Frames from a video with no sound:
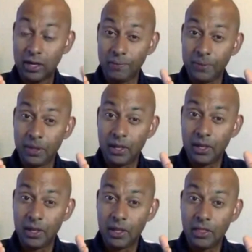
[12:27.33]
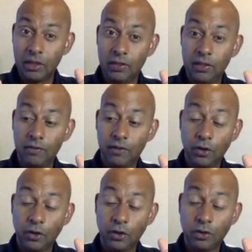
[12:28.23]
You know,
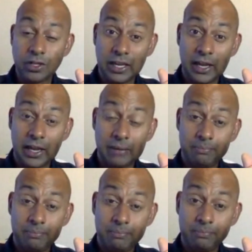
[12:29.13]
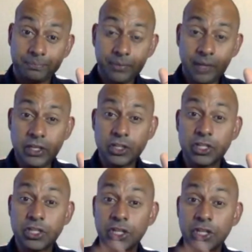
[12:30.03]
the focus
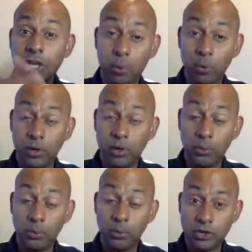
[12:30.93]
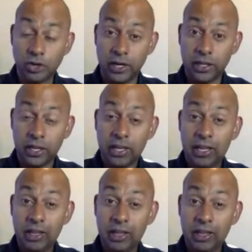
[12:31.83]
is so important when you're
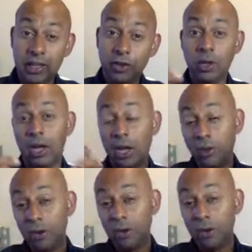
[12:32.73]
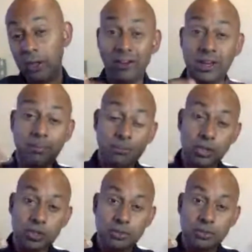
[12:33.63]
training. If you're only there
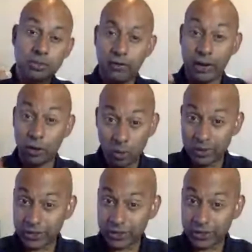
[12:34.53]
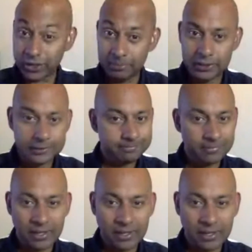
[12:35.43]
and you're just mucking around all the time,
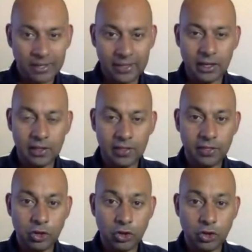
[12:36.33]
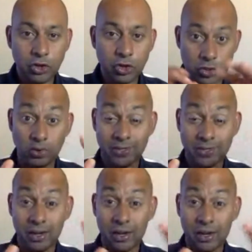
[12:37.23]
then you just
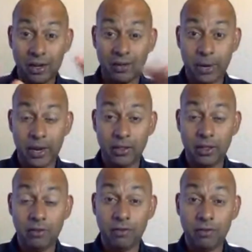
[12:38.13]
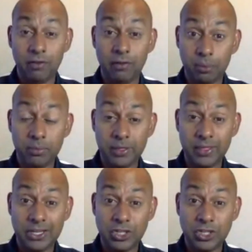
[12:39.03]
won't get the level of
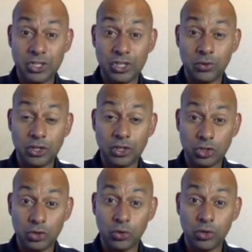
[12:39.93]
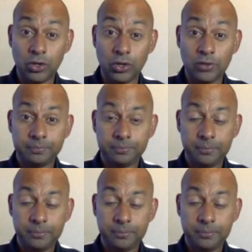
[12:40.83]
improvement that you should.